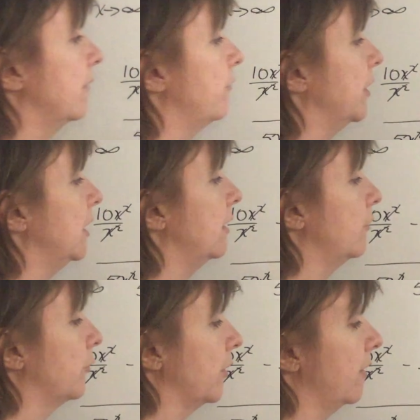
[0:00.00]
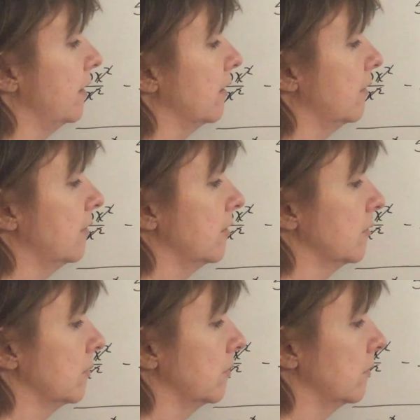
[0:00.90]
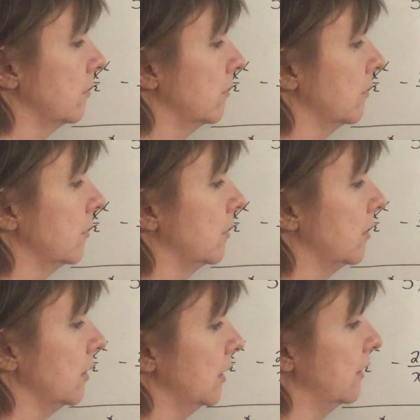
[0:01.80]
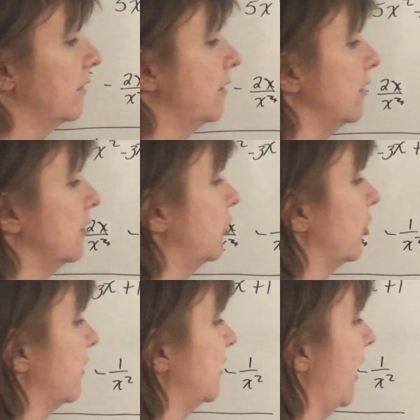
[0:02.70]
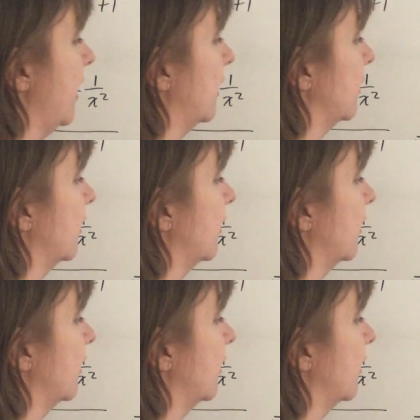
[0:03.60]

infinity for this is still just 10,